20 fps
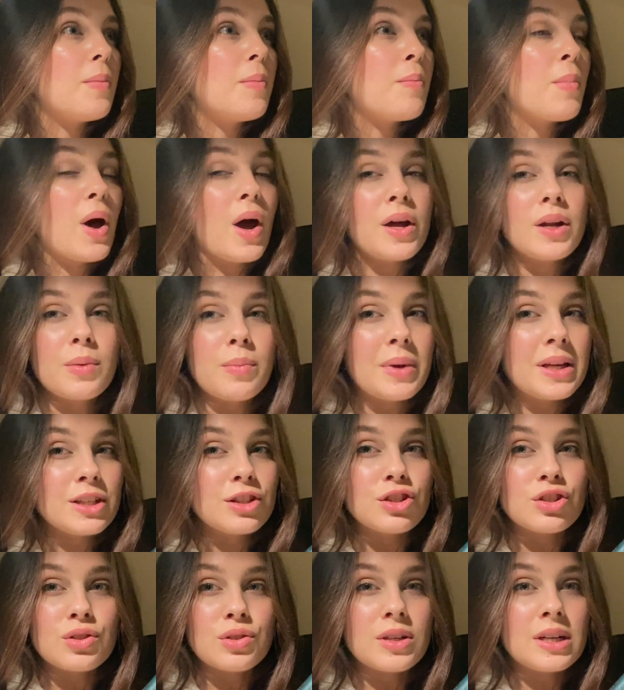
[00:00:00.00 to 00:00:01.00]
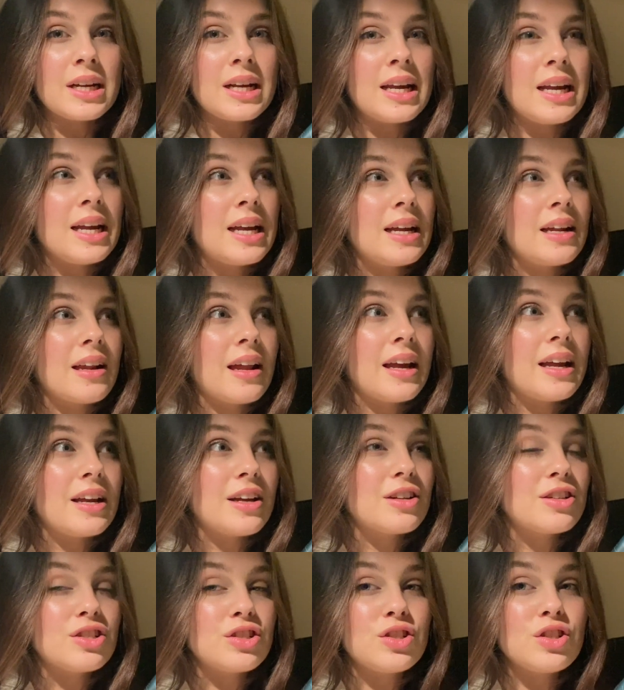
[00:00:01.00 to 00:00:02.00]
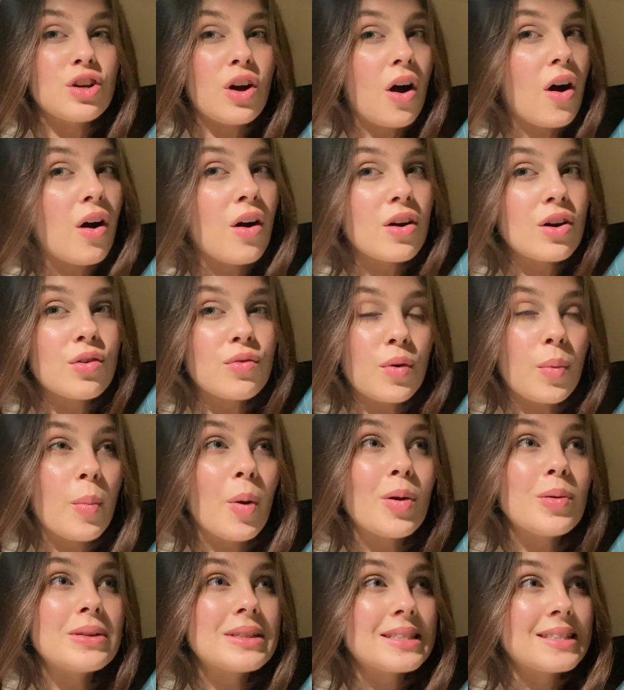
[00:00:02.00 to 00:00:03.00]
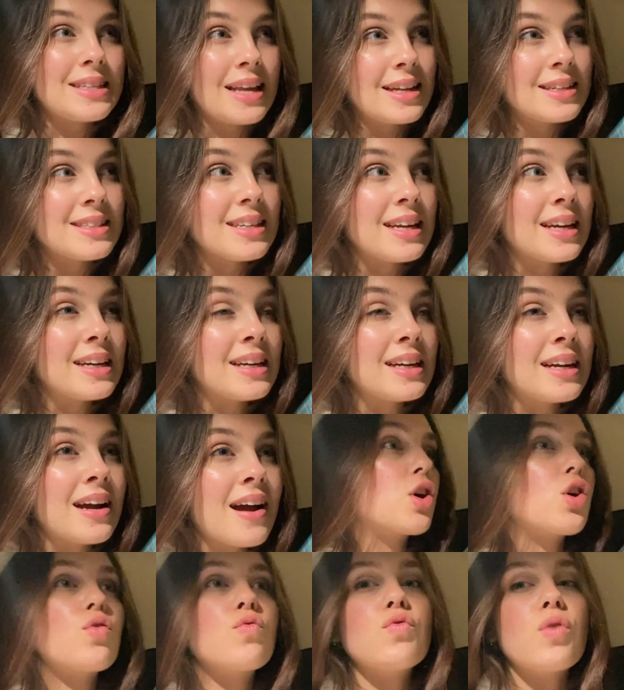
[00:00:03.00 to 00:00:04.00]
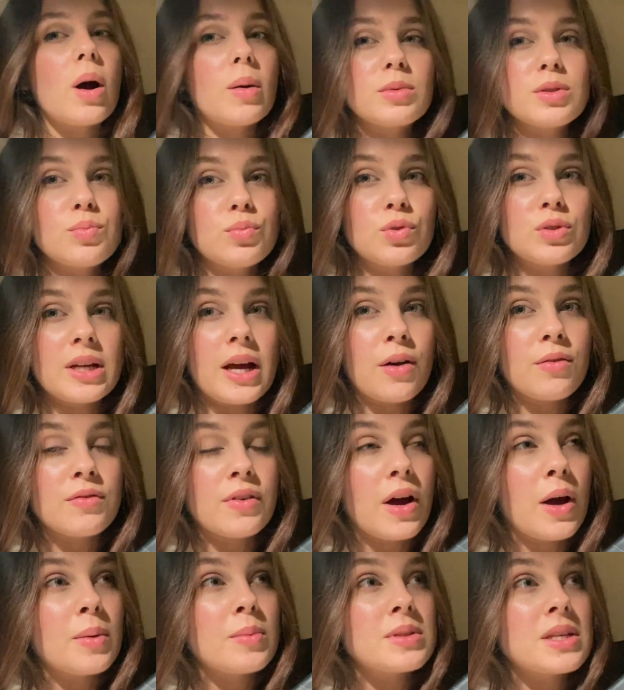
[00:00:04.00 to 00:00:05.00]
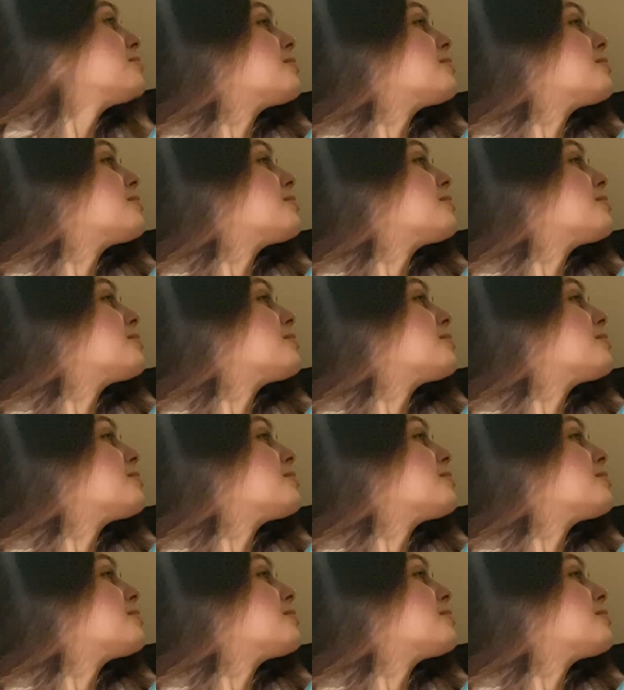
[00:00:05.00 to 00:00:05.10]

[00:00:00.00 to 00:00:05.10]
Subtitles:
murder mystery, like dark remote setting, corrupt small town vibes,